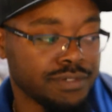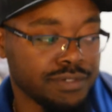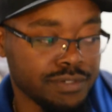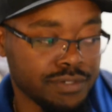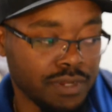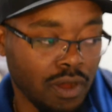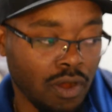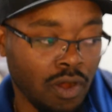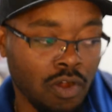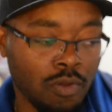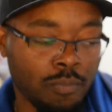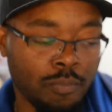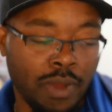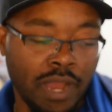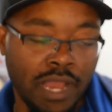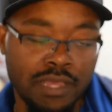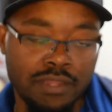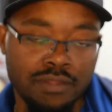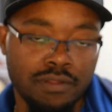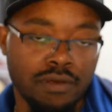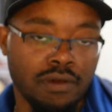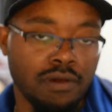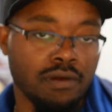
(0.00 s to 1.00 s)
dog
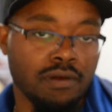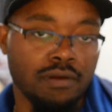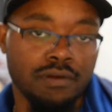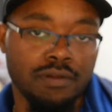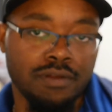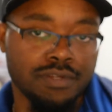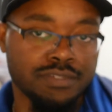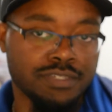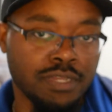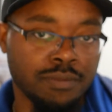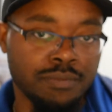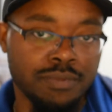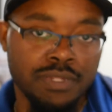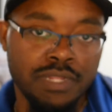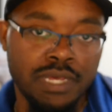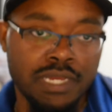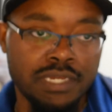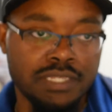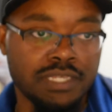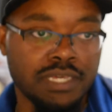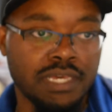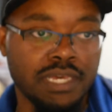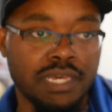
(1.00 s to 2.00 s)
bite law or something
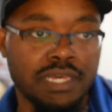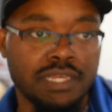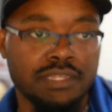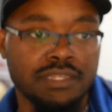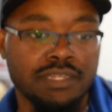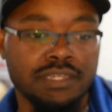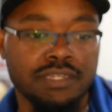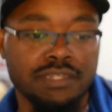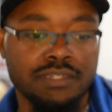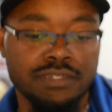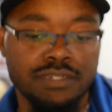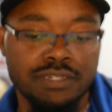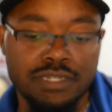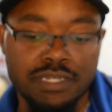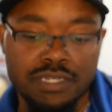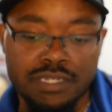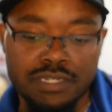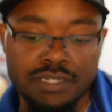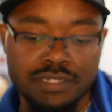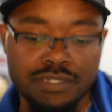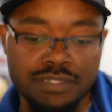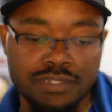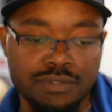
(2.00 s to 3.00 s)
like that in
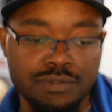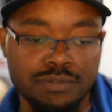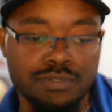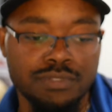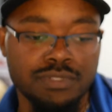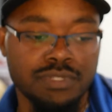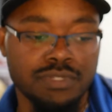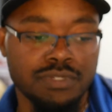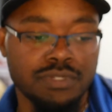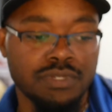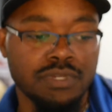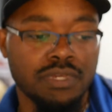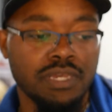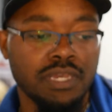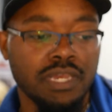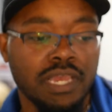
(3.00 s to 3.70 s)
Houston.